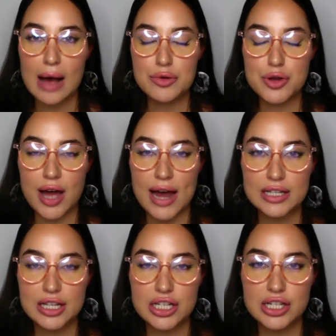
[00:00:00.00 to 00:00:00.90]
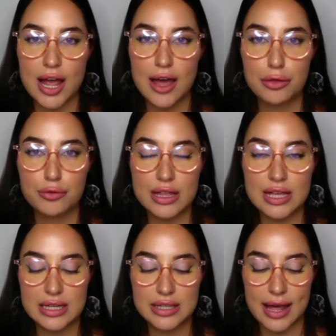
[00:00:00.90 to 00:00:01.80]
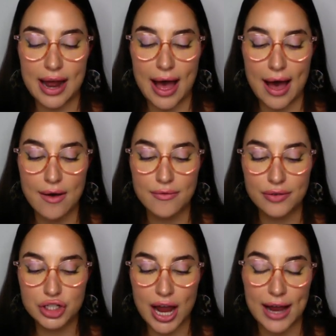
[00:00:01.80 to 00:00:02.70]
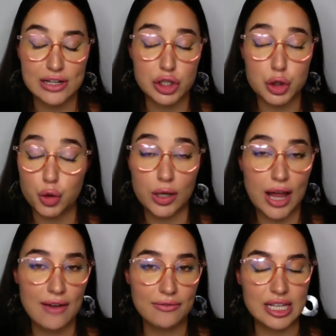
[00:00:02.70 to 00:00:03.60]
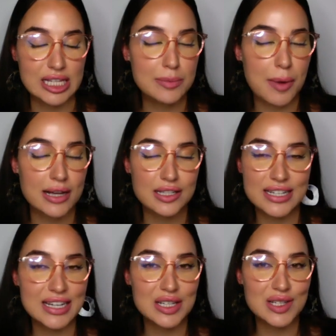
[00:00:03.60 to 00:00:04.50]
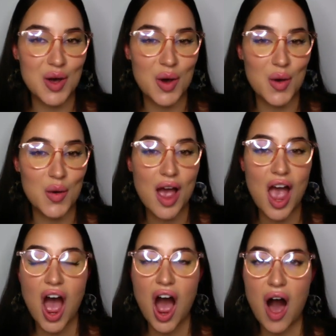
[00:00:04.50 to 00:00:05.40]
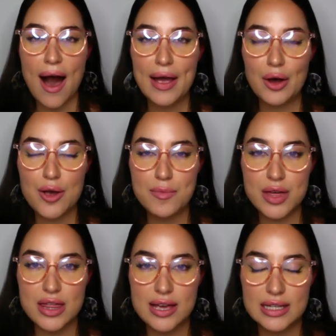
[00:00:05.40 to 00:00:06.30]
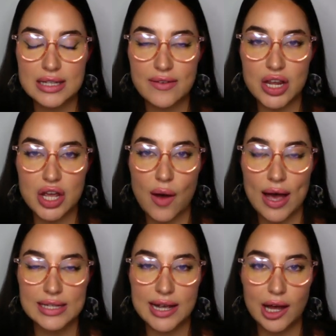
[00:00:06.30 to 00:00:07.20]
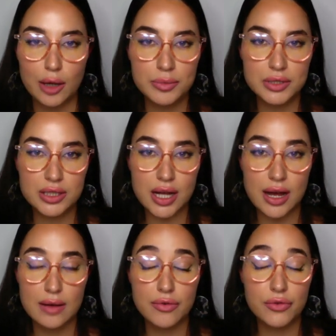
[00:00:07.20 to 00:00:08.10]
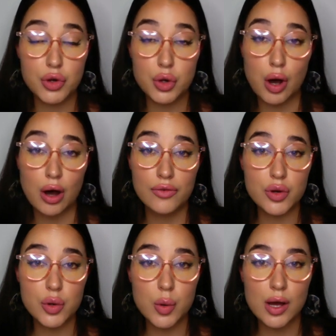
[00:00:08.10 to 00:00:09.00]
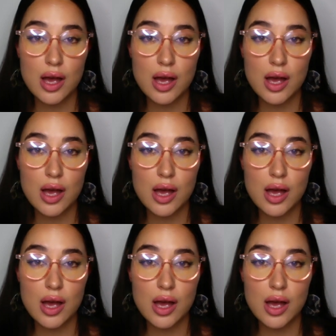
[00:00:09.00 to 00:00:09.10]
you guys can share 3 things that have changed your life this past year. So I hope this video has helped a few of you.